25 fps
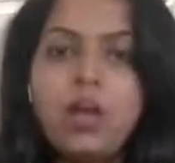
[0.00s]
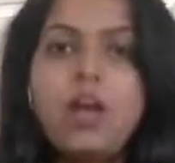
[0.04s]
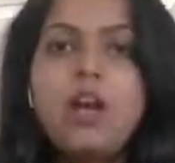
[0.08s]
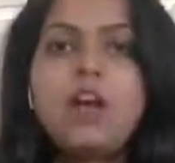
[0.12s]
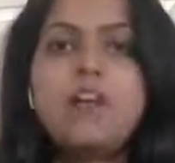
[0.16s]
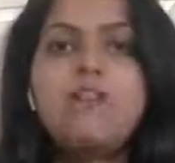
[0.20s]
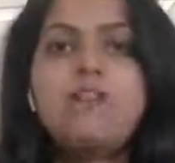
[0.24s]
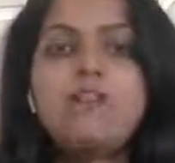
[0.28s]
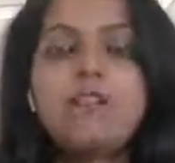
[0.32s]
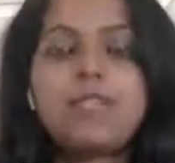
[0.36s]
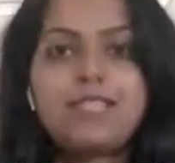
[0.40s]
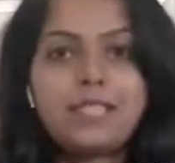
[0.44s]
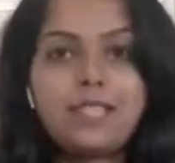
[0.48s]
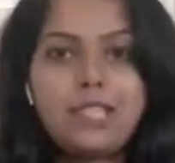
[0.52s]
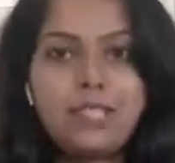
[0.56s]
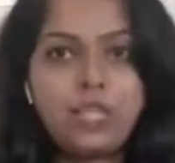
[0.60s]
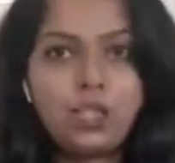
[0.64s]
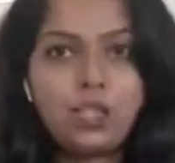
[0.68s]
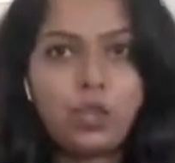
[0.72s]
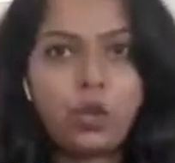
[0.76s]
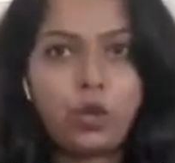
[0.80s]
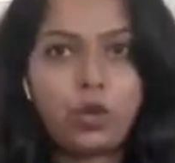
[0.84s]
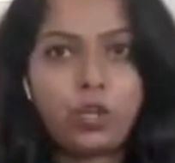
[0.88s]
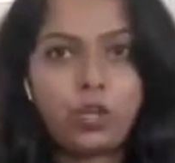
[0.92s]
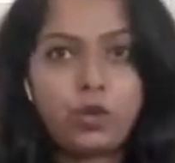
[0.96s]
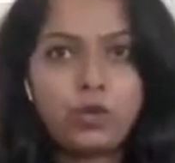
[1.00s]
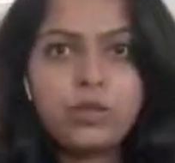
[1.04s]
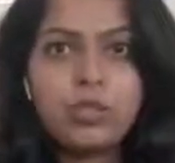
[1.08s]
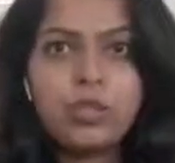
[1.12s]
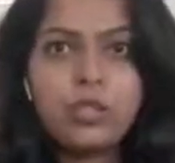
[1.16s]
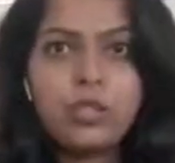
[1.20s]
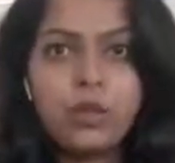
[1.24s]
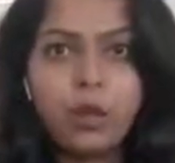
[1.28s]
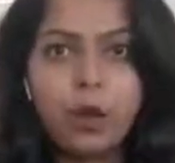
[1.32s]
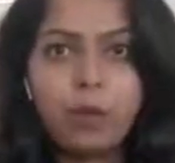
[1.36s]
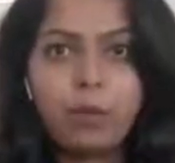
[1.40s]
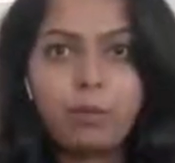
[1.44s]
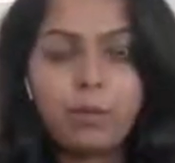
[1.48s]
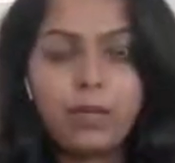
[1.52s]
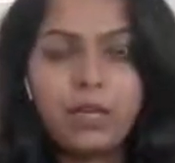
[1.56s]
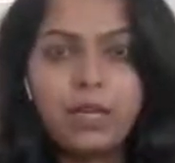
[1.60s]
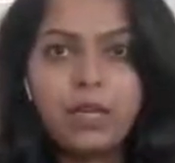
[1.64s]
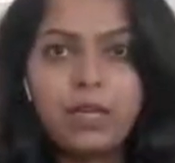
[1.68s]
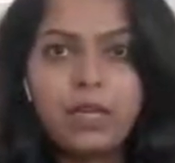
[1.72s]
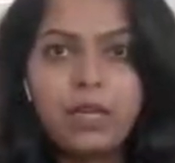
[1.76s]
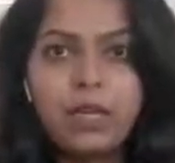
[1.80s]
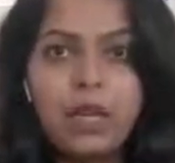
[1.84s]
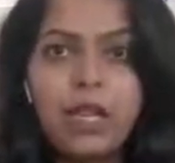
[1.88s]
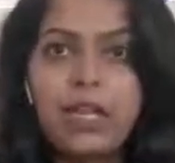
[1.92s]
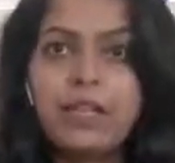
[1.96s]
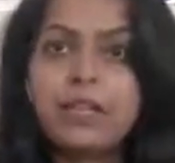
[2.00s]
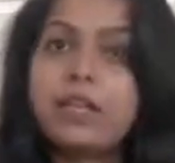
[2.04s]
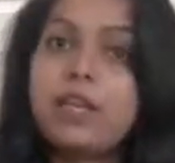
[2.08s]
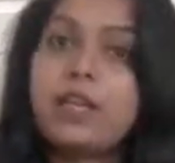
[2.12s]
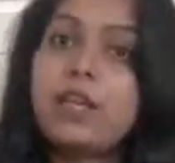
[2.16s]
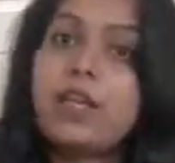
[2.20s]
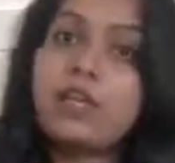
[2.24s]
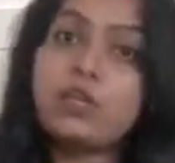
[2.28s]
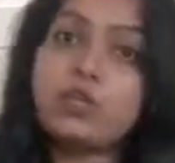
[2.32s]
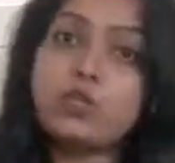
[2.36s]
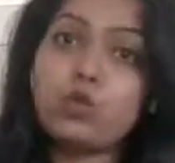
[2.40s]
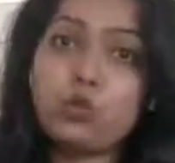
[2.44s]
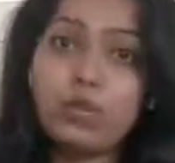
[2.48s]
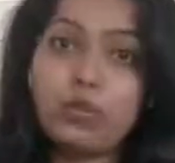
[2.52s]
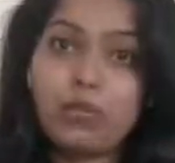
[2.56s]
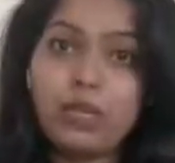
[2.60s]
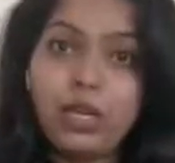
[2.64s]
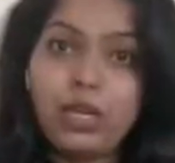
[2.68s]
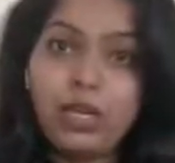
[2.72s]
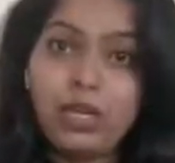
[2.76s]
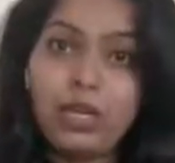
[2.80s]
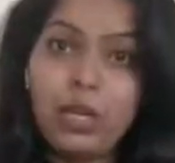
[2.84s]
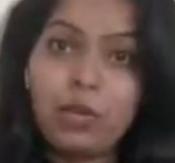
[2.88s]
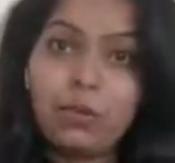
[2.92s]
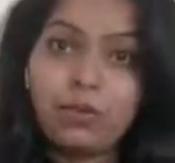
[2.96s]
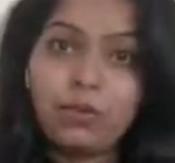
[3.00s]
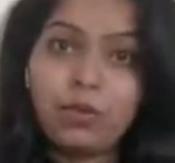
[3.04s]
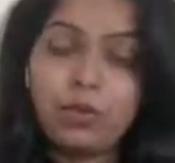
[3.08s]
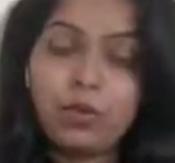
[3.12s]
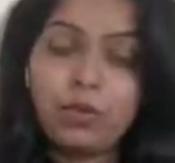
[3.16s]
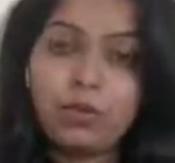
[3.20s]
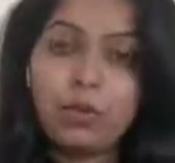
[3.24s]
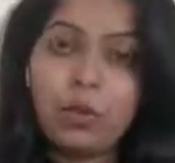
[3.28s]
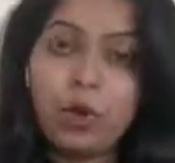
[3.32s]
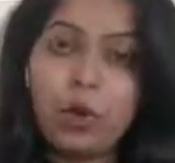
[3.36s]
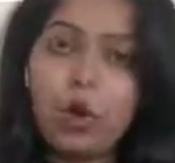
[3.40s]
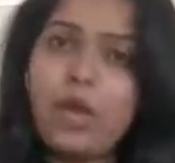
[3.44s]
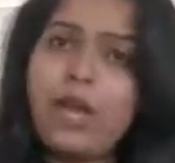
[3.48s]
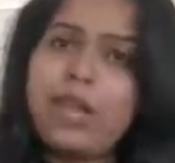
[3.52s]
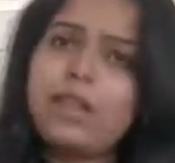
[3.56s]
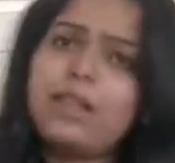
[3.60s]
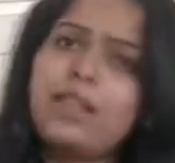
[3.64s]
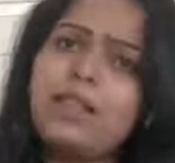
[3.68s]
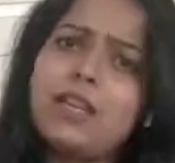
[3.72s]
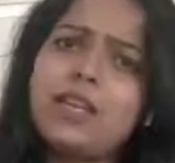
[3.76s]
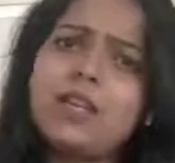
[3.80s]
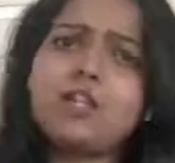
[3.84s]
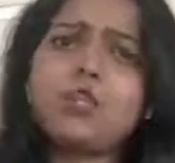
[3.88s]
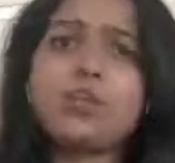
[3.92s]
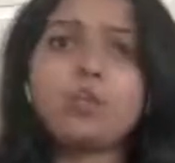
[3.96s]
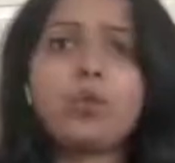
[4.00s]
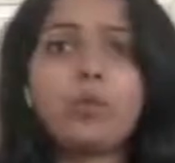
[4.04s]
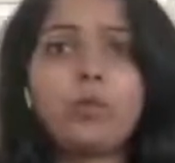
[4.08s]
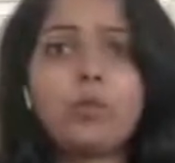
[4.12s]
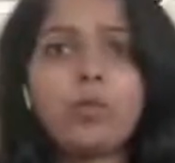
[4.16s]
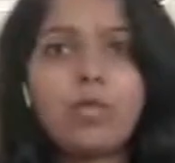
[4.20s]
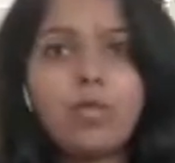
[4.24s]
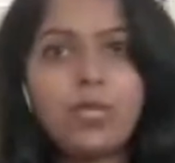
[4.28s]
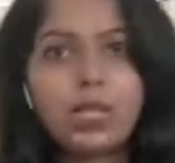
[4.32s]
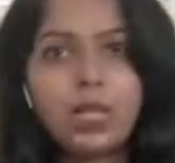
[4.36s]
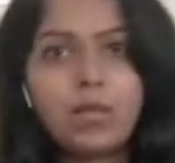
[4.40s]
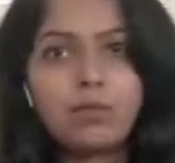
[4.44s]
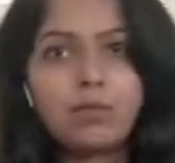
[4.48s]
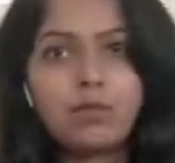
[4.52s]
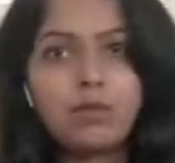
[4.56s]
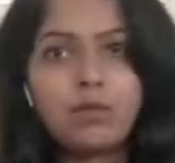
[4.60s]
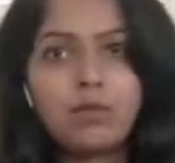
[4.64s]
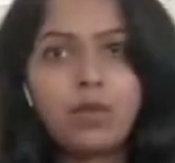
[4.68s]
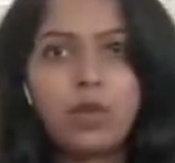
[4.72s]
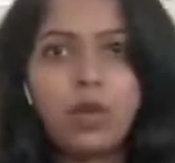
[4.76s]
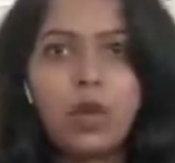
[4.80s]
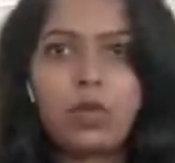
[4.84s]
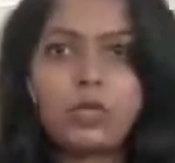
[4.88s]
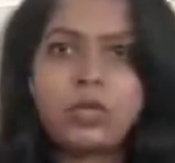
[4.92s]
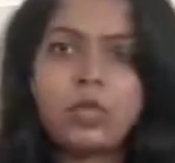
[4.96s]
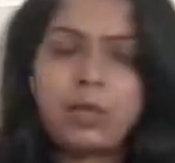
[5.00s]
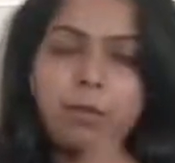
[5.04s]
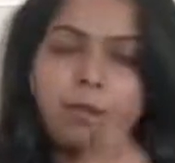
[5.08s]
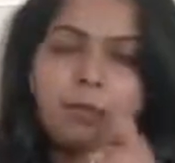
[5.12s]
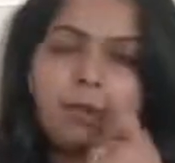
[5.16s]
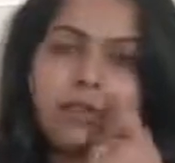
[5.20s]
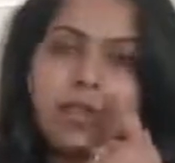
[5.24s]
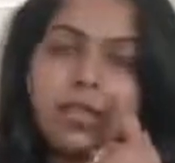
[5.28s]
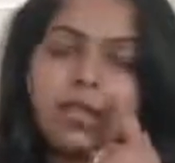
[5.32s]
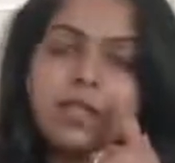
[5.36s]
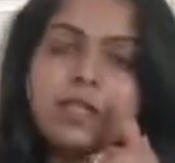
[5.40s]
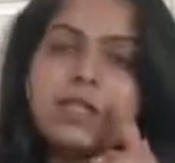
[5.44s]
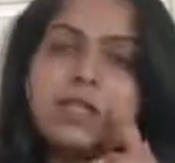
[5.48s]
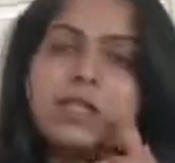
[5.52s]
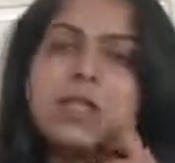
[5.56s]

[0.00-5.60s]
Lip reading: First introduce the topic, like there are so many types of law and there are so many types of law subjects.